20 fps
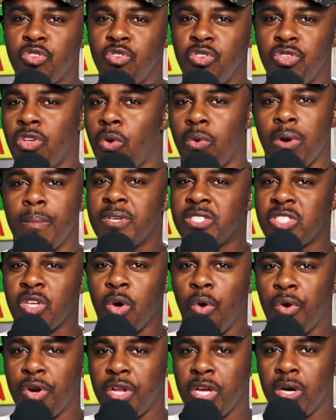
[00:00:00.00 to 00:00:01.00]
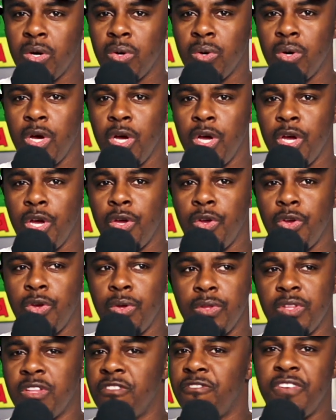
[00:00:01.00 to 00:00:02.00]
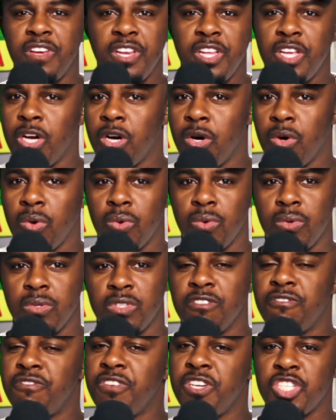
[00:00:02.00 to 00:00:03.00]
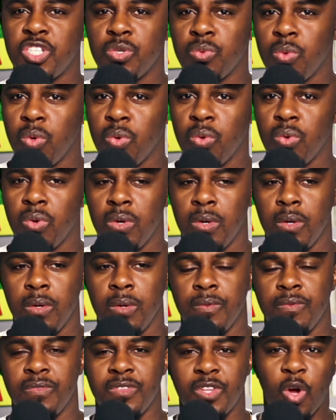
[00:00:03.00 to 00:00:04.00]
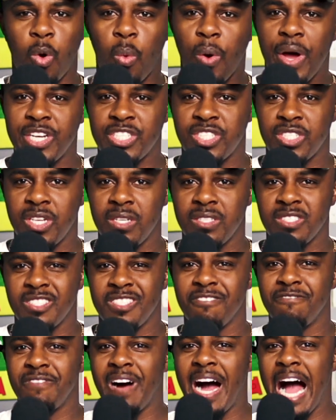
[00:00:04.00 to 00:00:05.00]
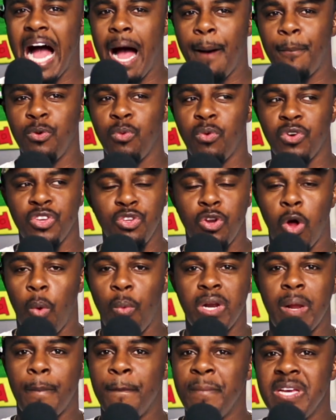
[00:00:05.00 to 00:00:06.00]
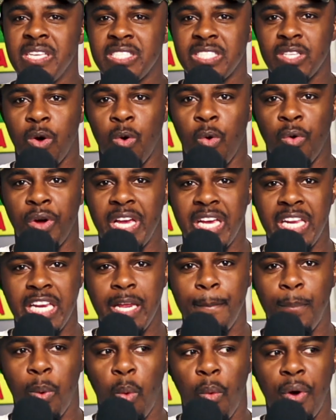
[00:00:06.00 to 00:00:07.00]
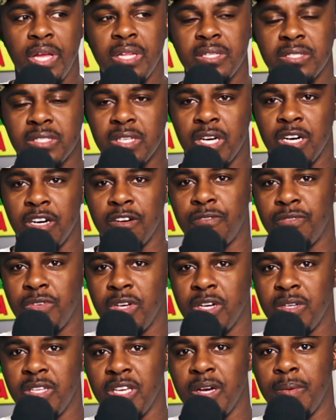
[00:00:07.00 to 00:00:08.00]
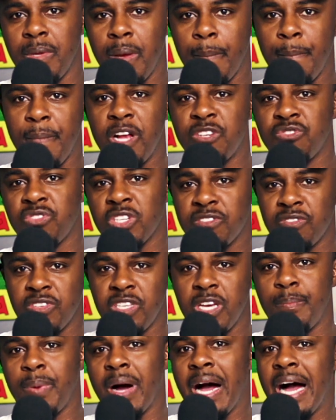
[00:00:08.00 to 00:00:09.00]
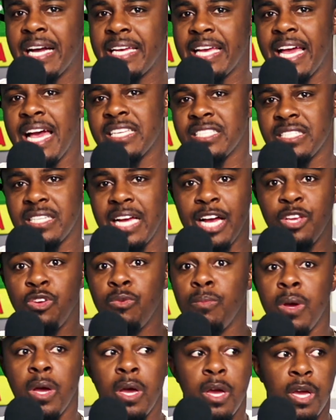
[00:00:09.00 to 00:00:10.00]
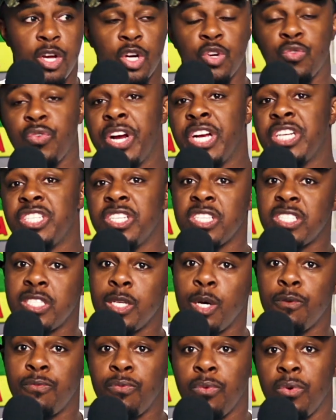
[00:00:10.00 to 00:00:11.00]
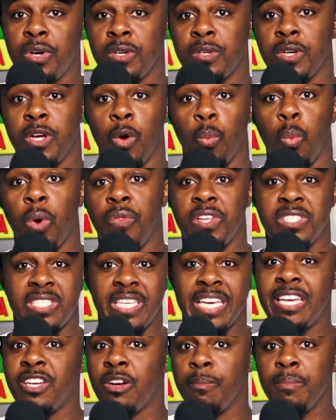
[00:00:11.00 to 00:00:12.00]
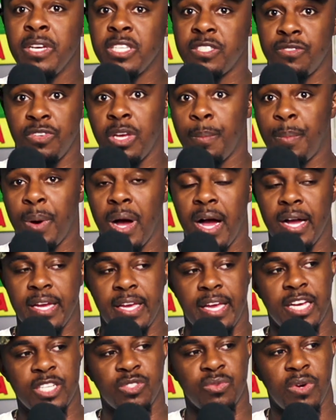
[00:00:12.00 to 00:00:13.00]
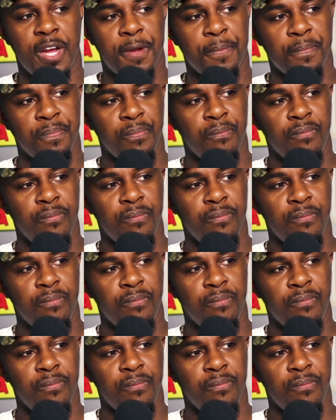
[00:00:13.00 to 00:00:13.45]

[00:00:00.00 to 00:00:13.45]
You don't want to miss the audio, the video, the visual, the questions, the vibe. You want you don't want to miss on any points of your, your your metrics for your podcast and how you grade yourself on whether it's a hit or miss for your podcast, right?